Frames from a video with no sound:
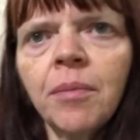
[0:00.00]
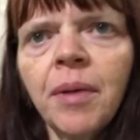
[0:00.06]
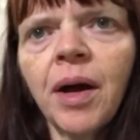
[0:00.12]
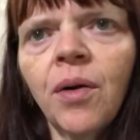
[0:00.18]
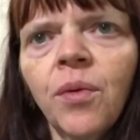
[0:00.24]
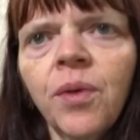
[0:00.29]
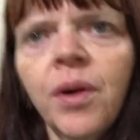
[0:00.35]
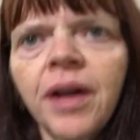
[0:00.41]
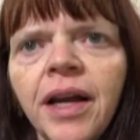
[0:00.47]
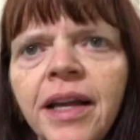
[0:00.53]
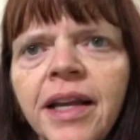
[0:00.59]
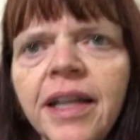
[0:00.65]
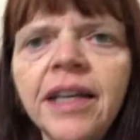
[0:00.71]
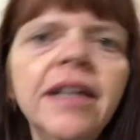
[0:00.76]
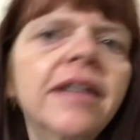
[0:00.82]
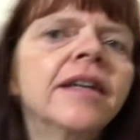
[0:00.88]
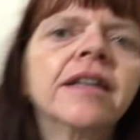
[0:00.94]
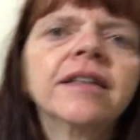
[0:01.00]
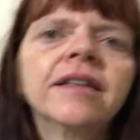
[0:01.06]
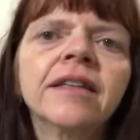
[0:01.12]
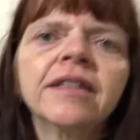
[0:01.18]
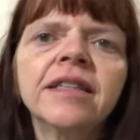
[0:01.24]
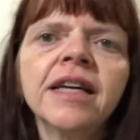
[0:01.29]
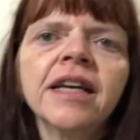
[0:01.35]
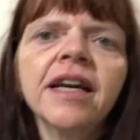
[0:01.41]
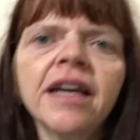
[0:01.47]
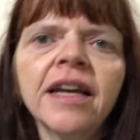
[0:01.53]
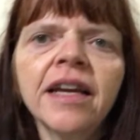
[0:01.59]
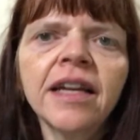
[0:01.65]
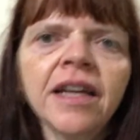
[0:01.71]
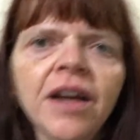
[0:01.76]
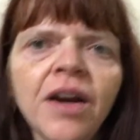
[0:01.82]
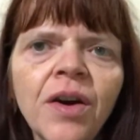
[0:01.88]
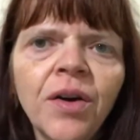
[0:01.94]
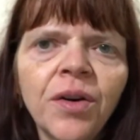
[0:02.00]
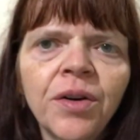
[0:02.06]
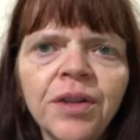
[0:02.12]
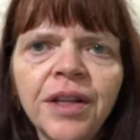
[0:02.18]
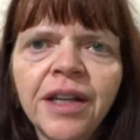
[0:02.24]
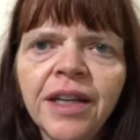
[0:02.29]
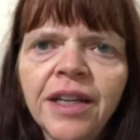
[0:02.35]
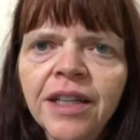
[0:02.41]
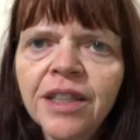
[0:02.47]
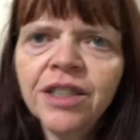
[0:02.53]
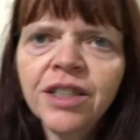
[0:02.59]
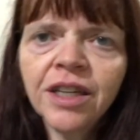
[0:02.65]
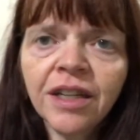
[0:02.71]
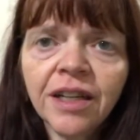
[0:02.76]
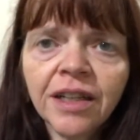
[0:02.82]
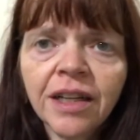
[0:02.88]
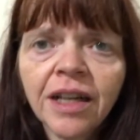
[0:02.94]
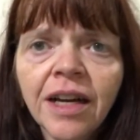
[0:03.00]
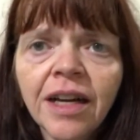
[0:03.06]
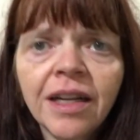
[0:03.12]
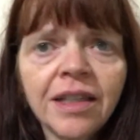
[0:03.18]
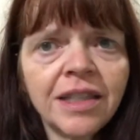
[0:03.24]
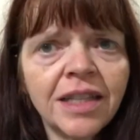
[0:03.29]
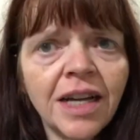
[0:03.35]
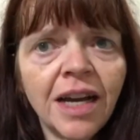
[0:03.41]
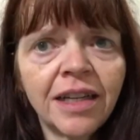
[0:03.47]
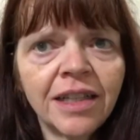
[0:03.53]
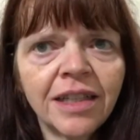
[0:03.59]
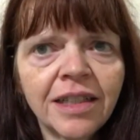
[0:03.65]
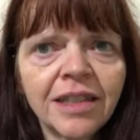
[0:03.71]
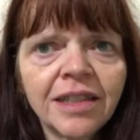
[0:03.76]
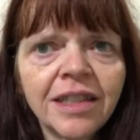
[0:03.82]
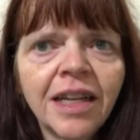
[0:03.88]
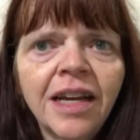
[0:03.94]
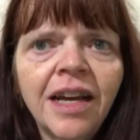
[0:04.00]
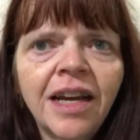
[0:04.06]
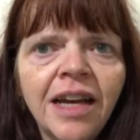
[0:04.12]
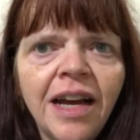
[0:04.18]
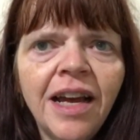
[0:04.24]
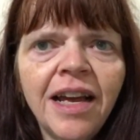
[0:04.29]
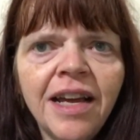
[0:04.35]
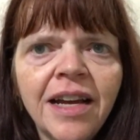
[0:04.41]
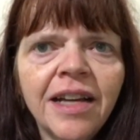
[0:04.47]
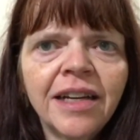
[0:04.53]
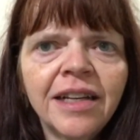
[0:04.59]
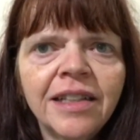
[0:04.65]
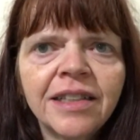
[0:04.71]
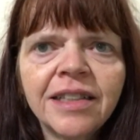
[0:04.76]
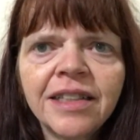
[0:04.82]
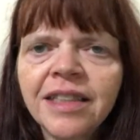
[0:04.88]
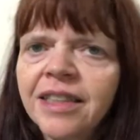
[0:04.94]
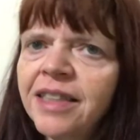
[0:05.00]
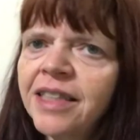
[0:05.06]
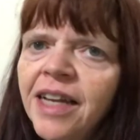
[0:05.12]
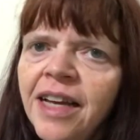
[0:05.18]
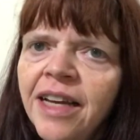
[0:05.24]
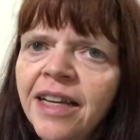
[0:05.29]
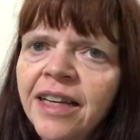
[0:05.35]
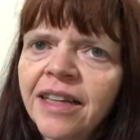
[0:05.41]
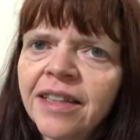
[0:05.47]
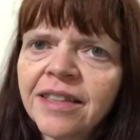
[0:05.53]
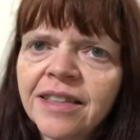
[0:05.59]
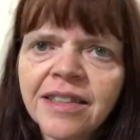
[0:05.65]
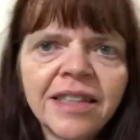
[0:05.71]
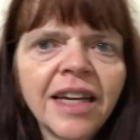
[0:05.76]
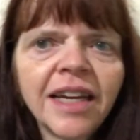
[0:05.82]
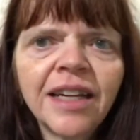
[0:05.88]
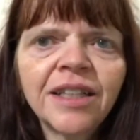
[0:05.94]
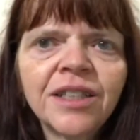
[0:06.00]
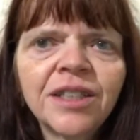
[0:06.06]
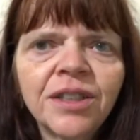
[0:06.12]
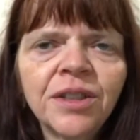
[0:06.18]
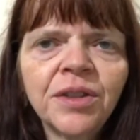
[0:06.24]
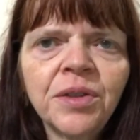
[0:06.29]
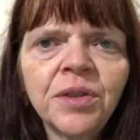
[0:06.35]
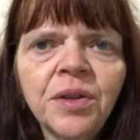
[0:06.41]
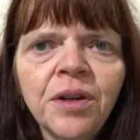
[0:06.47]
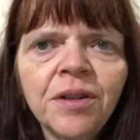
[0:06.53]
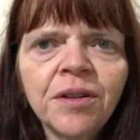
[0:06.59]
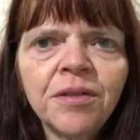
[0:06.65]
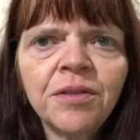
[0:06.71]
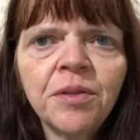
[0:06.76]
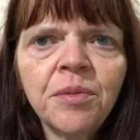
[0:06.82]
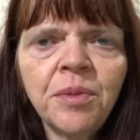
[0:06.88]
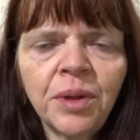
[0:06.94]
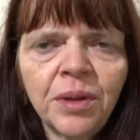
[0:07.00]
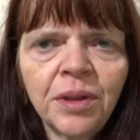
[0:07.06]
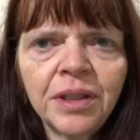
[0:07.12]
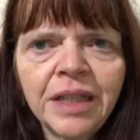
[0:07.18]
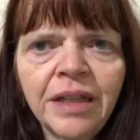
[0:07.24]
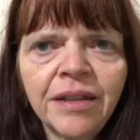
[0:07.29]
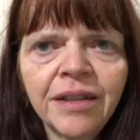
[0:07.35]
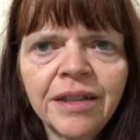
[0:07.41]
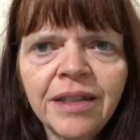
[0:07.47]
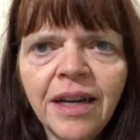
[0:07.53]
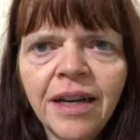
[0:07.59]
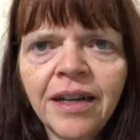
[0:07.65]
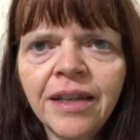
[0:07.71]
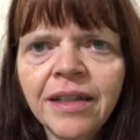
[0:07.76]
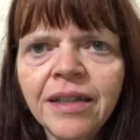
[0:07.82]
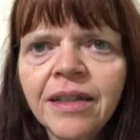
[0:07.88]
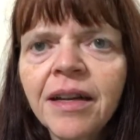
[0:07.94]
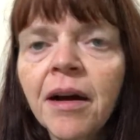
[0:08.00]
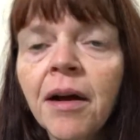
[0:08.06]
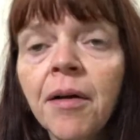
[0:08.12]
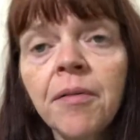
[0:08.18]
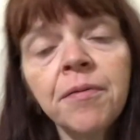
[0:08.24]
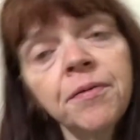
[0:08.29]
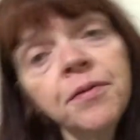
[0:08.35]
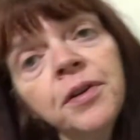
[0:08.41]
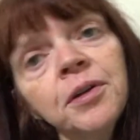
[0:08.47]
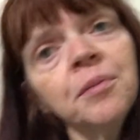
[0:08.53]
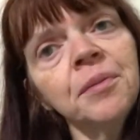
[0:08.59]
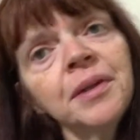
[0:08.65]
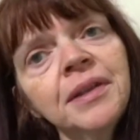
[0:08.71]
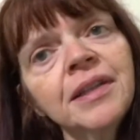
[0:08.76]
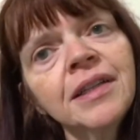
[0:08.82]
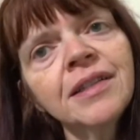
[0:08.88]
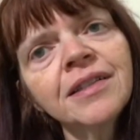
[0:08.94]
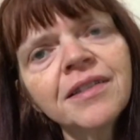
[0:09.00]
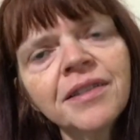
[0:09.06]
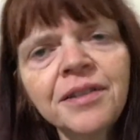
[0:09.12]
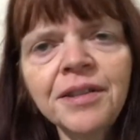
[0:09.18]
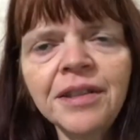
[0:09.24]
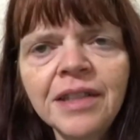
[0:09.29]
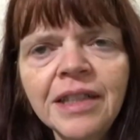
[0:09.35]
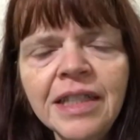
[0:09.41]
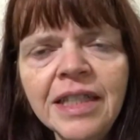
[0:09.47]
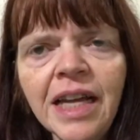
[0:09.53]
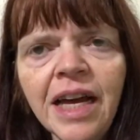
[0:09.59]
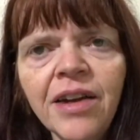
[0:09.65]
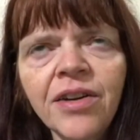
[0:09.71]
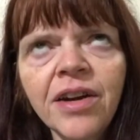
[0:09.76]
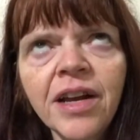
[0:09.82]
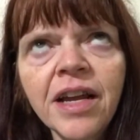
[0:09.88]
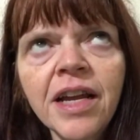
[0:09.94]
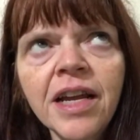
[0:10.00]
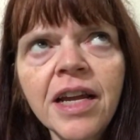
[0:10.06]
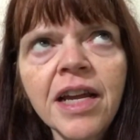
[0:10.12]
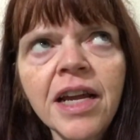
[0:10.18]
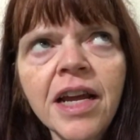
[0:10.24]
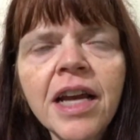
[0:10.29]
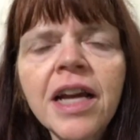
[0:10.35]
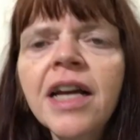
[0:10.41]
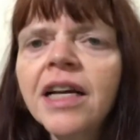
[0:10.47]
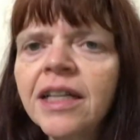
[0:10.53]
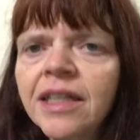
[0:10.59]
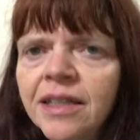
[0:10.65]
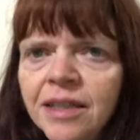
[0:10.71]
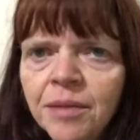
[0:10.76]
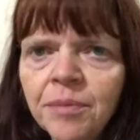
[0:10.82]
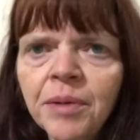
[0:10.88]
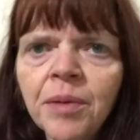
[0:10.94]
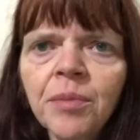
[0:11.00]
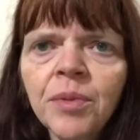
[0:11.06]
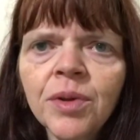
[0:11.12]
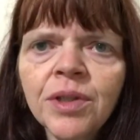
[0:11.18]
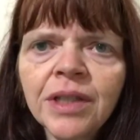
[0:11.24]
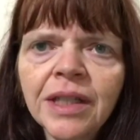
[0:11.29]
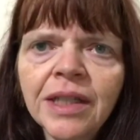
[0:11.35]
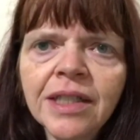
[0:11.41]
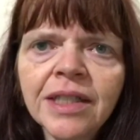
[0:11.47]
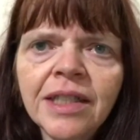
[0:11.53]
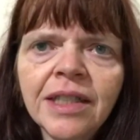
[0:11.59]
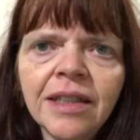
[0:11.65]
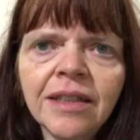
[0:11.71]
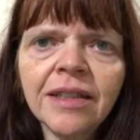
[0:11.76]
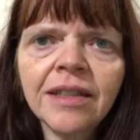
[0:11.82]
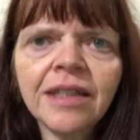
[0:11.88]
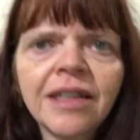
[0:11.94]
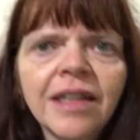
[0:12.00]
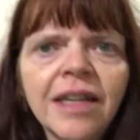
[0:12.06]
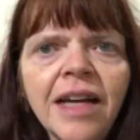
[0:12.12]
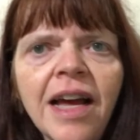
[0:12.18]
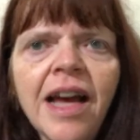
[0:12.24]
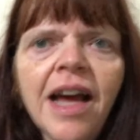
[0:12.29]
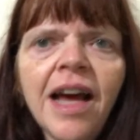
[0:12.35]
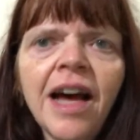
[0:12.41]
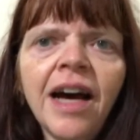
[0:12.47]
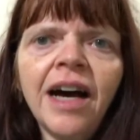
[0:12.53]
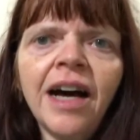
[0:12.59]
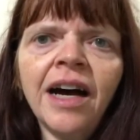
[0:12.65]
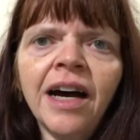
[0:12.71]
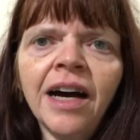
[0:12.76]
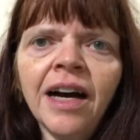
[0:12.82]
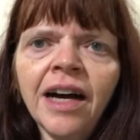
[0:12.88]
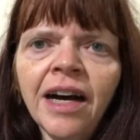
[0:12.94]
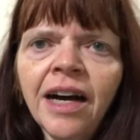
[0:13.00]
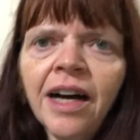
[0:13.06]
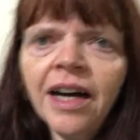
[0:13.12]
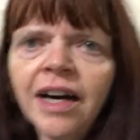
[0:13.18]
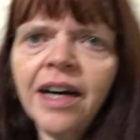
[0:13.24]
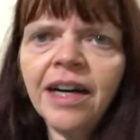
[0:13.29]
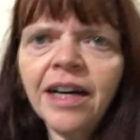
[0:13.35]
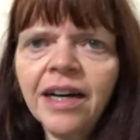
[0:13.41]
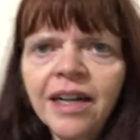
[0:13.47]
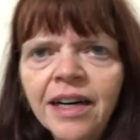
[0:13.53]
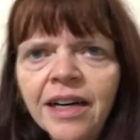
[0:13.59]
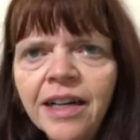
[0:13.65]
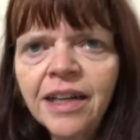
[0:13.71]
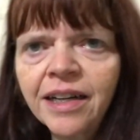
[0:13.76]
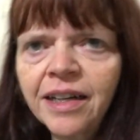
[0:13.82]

about what I eat in the day on the ketogenic diet. And today is day two of the military diet. I'm filming this on Saturday, September 16th. Ah,